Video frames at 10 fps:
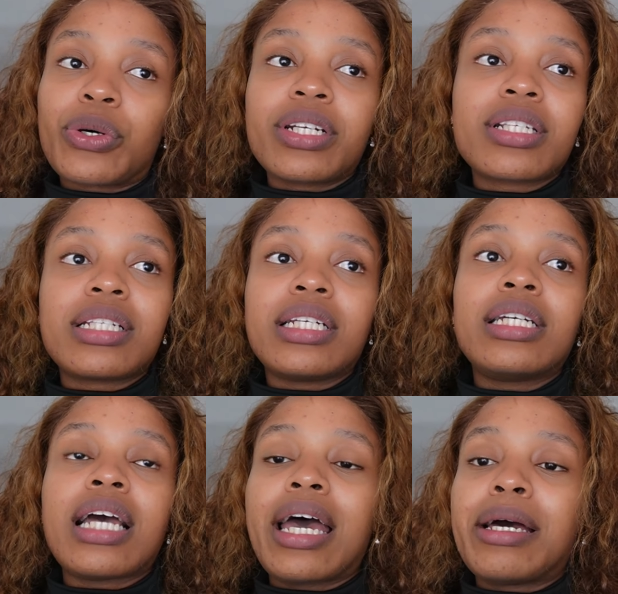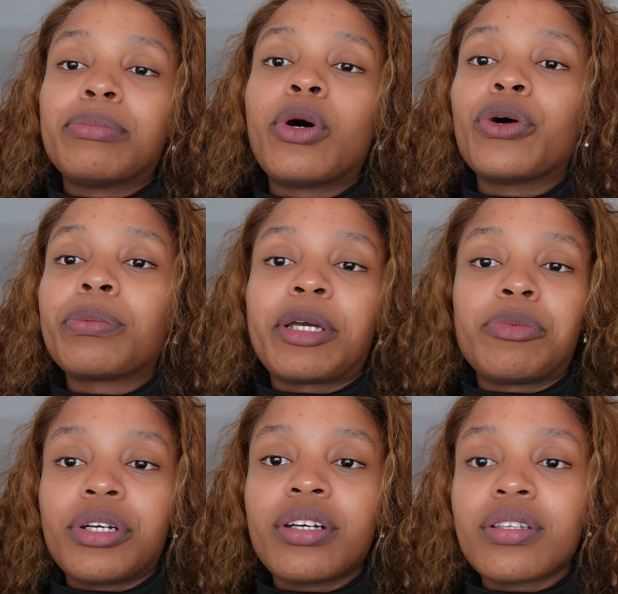Honestly, I am on my
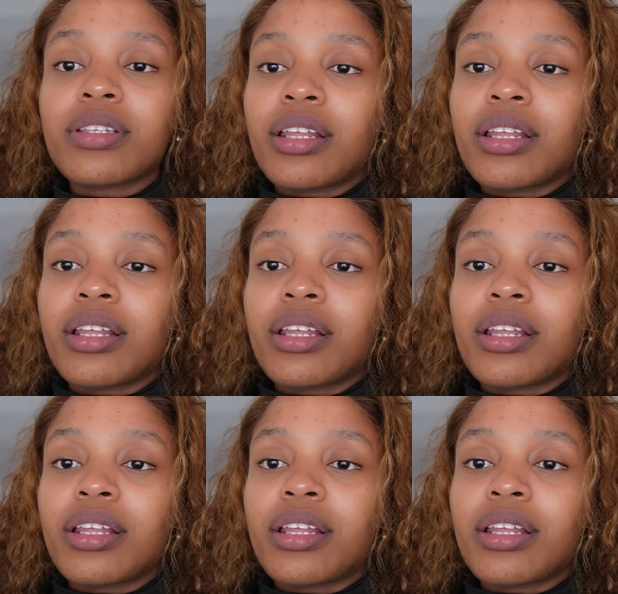periods,